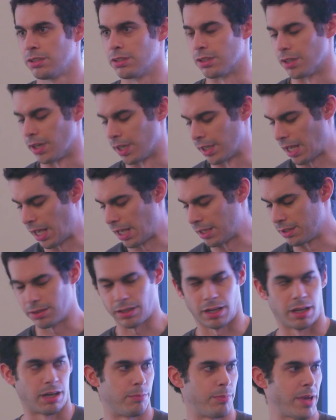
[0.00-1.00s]
Right, and
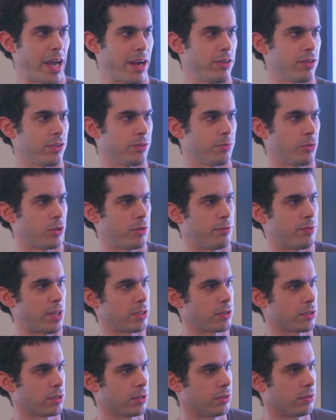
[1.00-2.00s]
Barry's
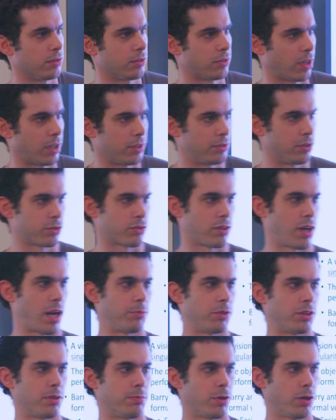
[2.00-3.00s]
motivations
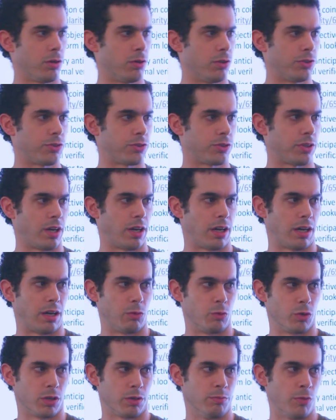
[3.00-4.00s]
described in the post
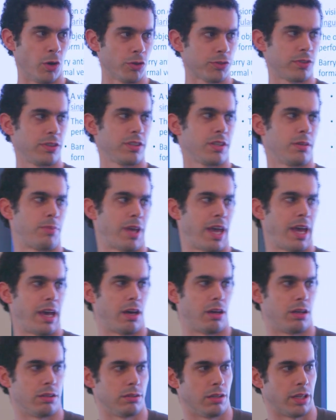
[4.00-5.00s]
were mostly
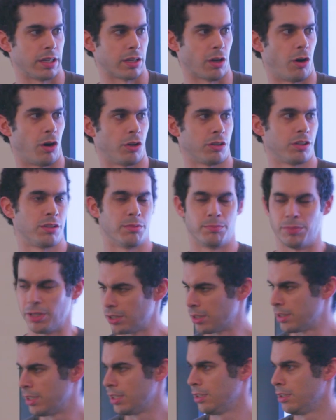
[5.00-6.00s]
about like
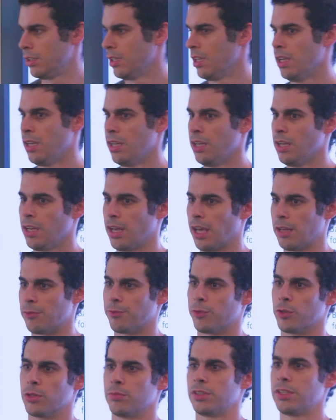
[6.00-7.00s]
auditability and
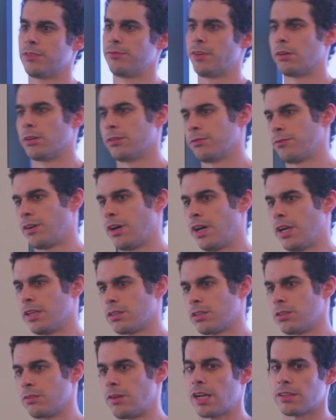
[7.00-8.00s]
formally verifying
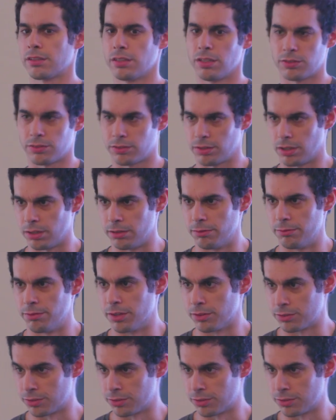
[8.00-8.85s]
correctness of the